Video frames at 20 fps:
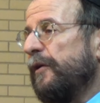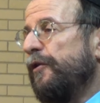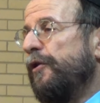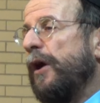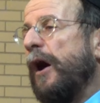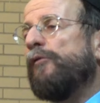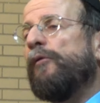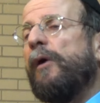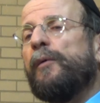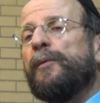
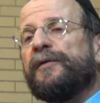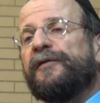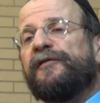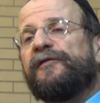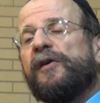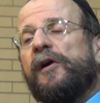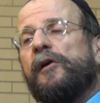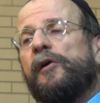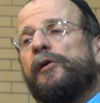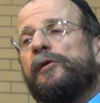Noah was
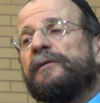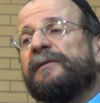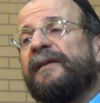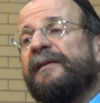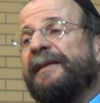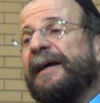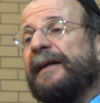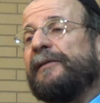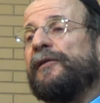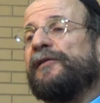
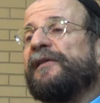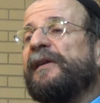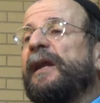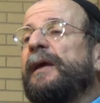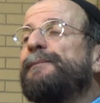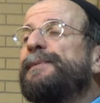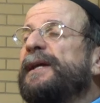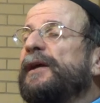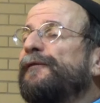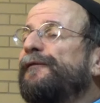told that there's going
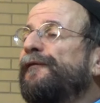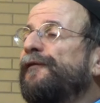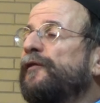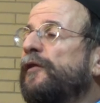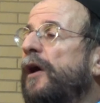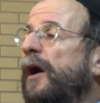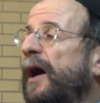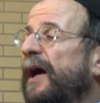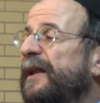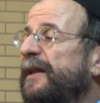to be a
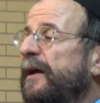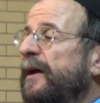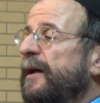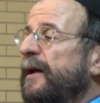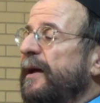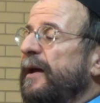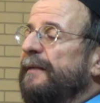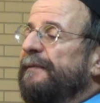flood